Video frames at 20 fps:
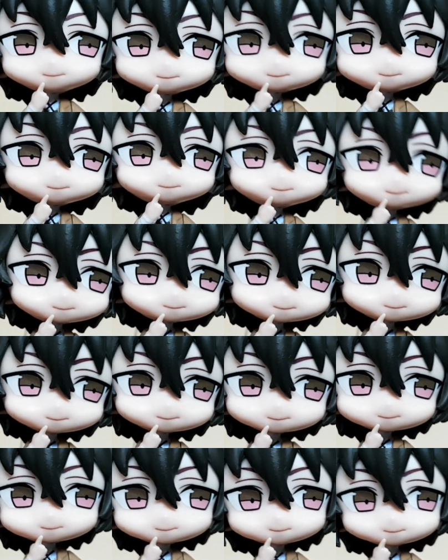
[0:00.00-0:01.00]
and
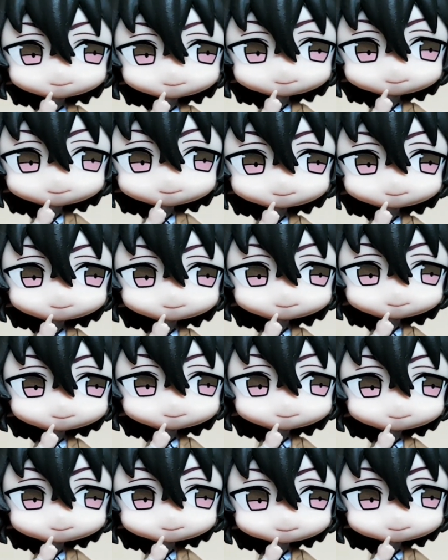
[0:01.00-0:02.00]
I hope you
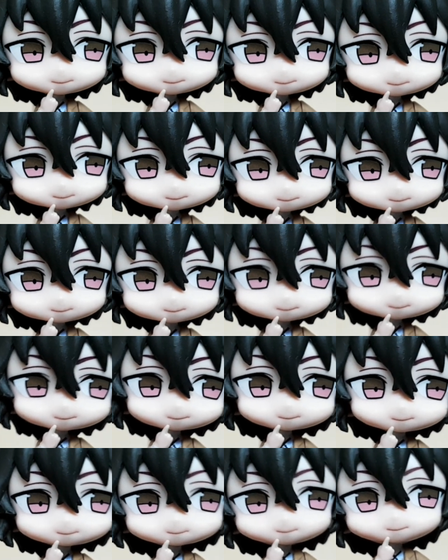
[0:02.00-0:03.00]
continue to read
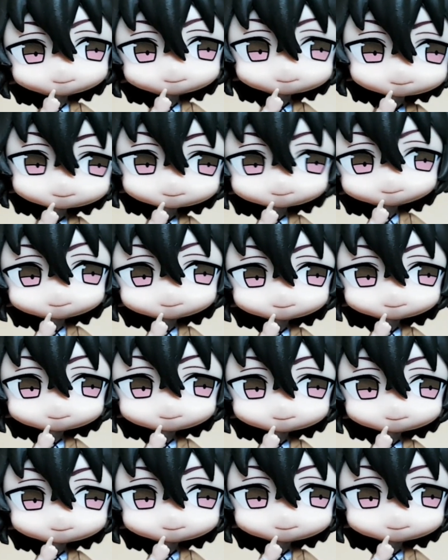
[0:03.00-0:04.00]
and you continue to
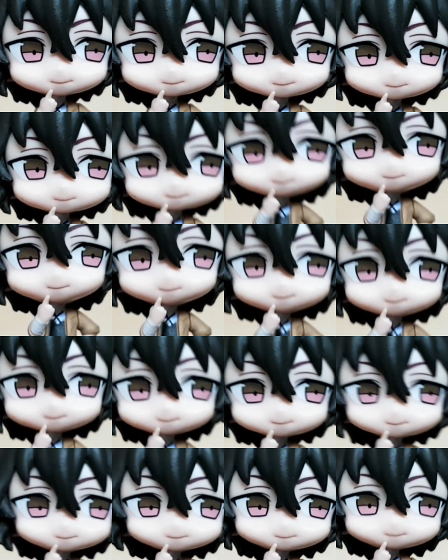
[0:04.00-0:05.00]
enjoy Pinoy
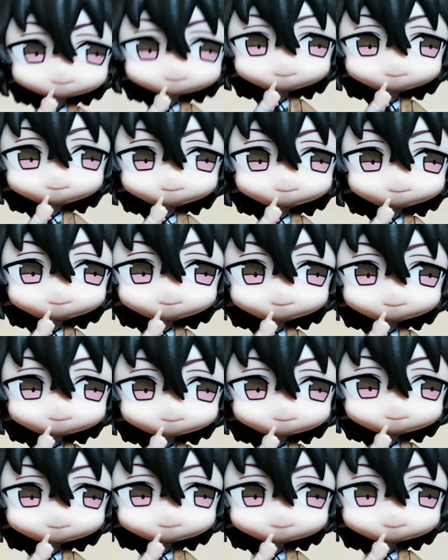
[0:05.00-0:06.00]
comics. Thank
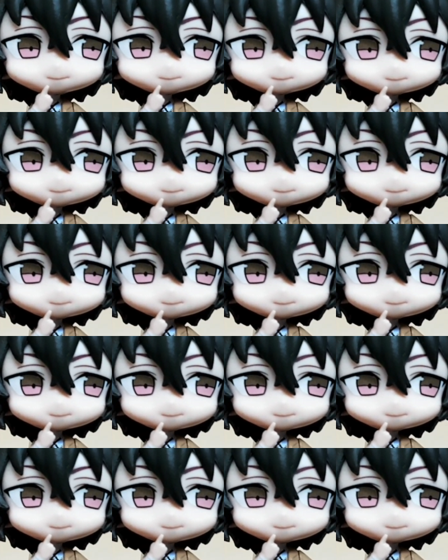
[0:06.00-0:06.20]
you.